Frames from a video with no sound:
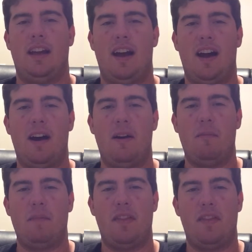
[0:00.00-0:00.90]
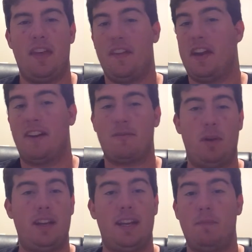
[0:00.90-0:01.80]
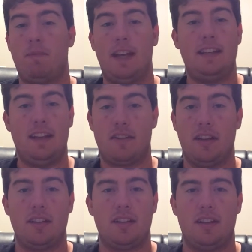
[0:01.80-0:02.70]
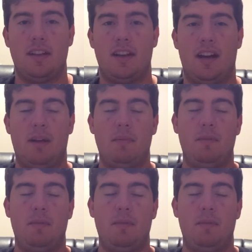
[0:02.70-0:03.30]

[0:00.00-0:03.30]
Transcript: And then the next week he played decent. He